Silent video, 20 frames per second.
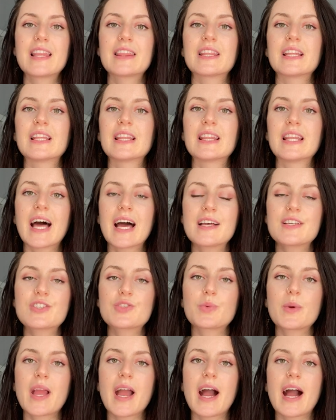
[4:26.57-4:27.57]
the
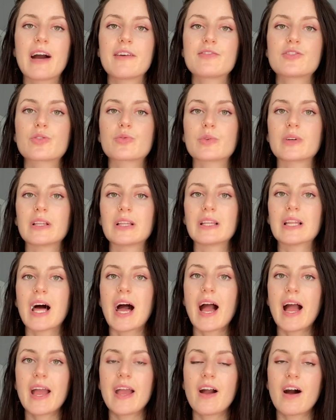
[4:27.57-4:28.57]
less we have to
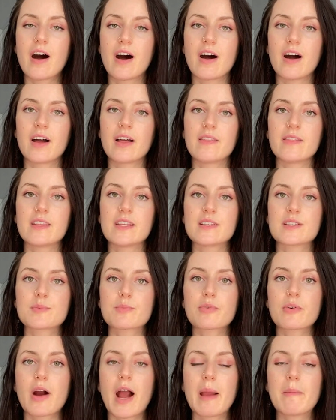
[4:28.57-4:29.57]
rely on these
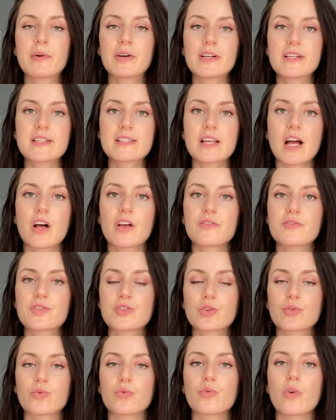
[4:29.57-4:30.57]
primary selves
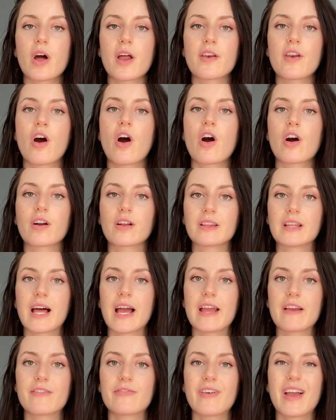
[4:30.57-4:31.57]
to run our
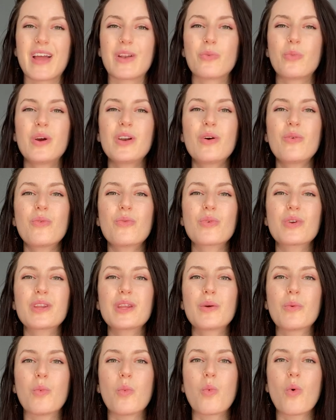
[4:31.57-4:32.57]
life. And we don't
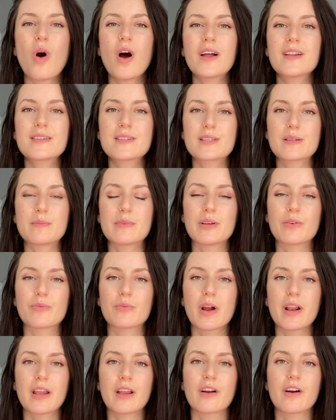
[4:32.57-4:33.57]
really want to be
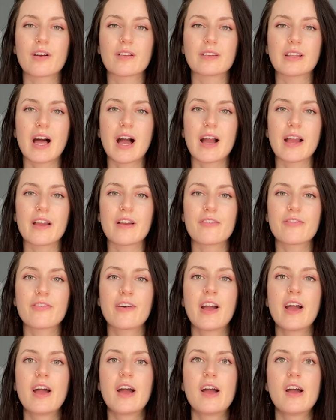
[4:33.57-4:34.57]
running our life
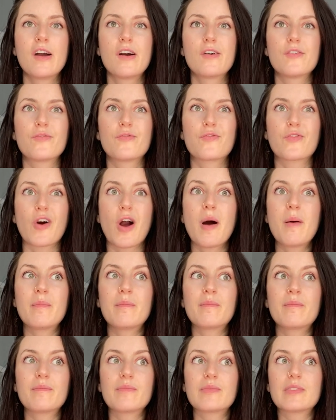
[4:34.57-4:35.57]

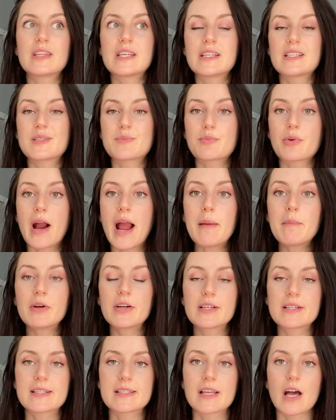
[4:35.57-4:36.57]
from these
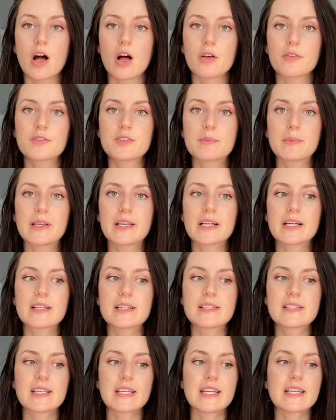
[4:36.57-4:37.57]
primary selves
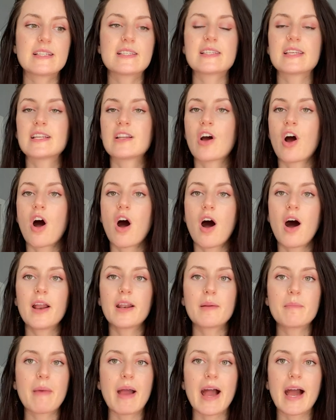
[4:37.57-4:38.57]
because it's an
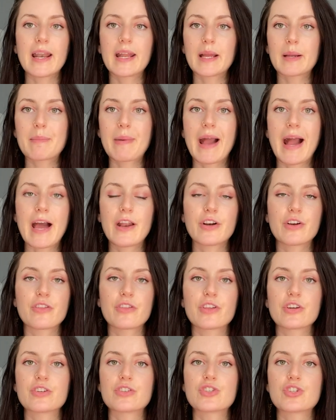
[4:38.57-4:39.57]
automatic pattern.
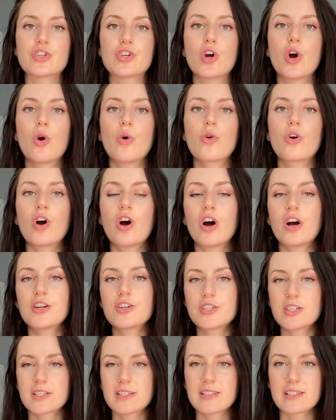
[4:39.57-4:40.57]
There's no
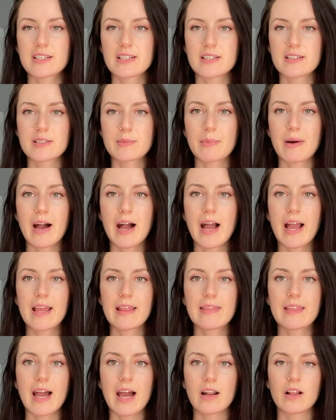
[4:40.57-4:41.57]
consciousness
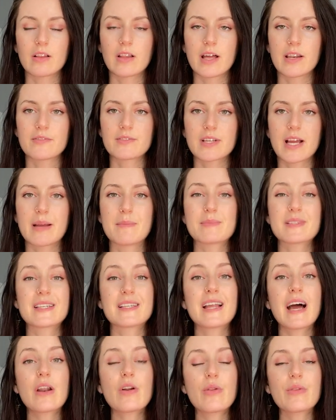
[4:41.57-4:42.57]
behind that a lot of times.
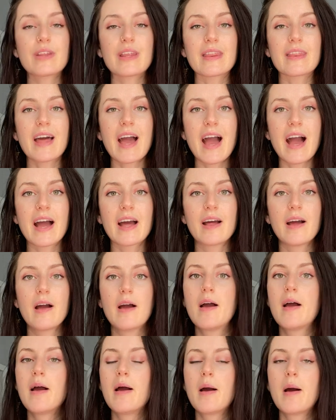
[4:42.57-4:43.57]
And not only that,
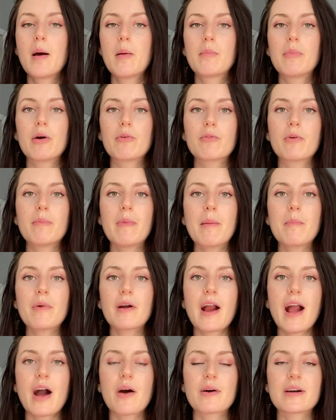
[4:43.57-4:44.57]
but
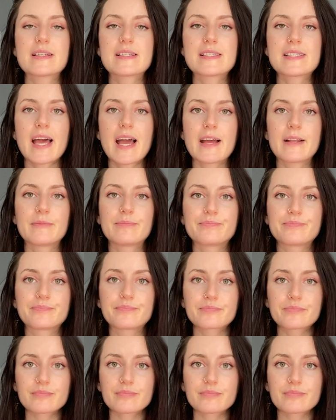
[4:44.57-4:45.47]
remember how I said